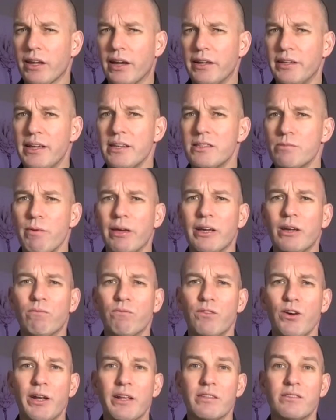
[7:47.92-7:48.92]
it needs to be
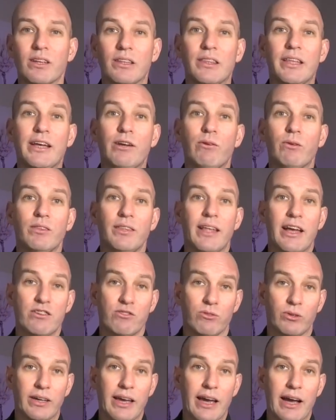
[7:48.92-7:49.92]
converted to liquid
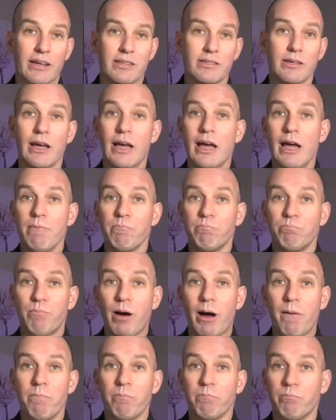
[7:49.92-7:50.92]
natural gas.
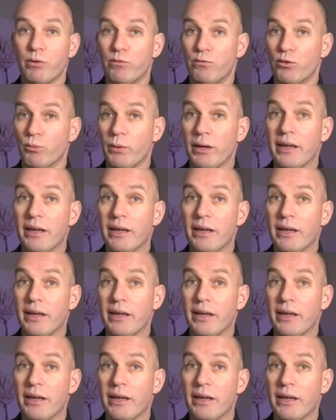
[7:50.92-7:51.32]
But before we